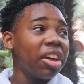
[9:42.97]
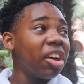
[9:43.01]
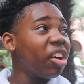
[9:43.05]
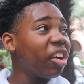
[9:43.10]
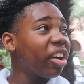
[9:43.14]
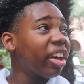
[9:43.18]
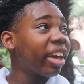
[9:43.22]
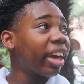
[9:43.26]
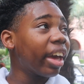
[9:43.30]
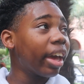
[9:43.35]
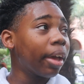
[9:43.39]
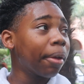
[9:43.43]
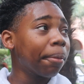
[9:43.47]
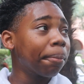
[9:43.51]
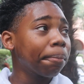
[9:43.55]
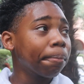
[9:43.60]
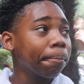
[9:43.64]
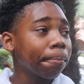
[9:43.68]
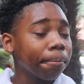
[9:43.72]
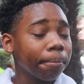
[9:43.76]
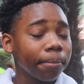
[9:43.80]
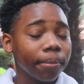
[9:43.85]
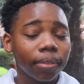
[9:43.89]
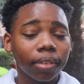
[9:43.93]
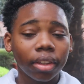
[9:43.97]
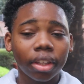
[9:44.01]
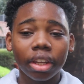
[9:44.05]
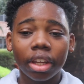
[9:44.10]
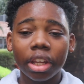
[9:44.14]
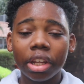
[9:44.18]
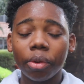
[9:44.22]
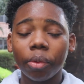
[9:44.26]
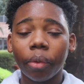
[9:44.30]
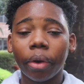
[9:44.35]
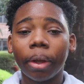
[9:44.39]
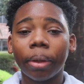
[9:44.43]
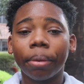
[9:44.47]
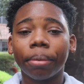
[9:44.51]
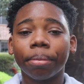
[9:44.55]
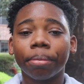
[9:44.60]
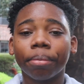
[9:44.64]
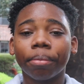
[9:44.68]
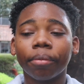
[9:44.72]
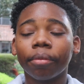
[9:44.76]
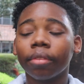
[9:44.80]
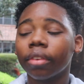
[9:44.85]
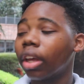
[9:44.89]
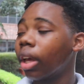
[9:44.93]
okay. Anyway,
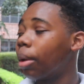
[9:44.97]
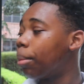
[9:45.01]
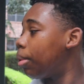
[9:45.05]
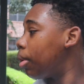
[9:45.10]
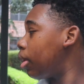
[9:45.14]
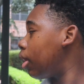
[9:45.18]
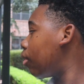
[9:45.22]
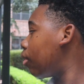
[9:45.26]
I've been